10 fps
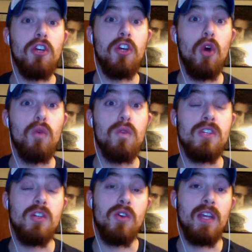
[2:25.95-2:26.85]
the code
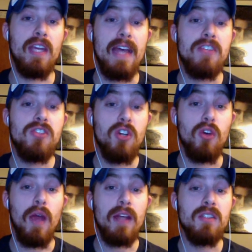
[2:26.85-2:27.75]
was guessed
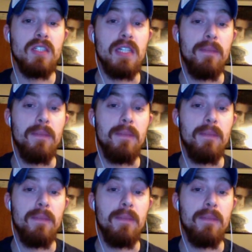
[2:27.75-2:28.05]
correctly.